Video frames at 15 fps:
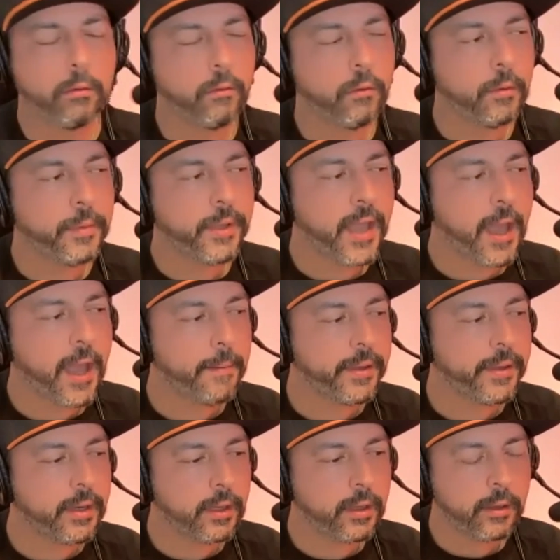we'll be
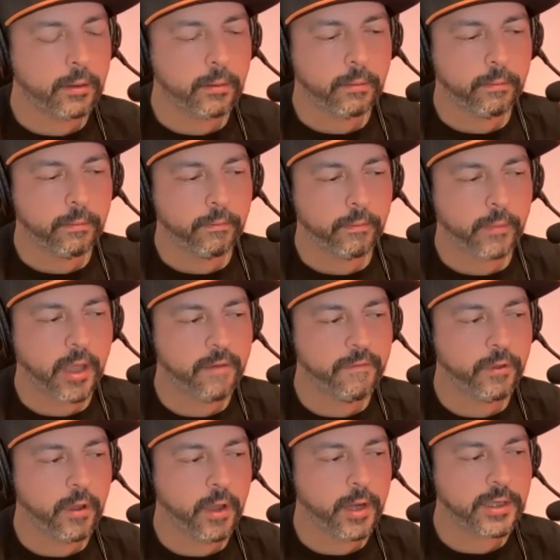happy to have
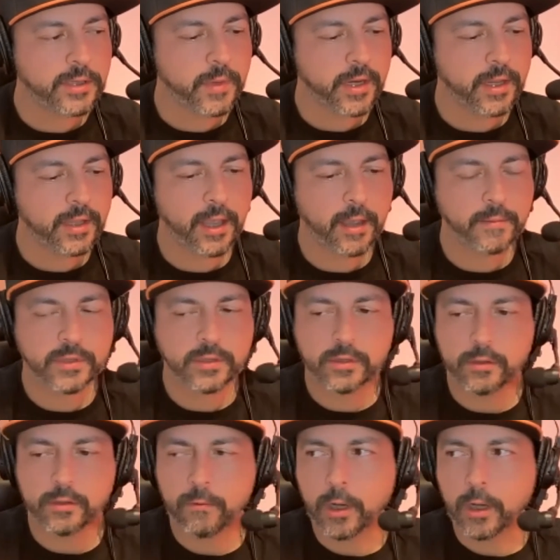you on as many times as
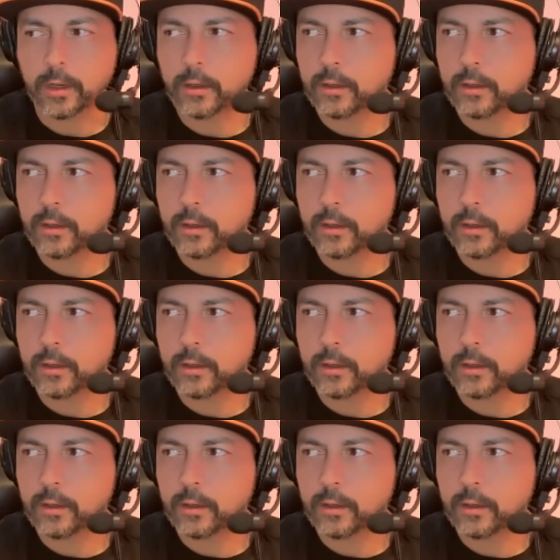you want,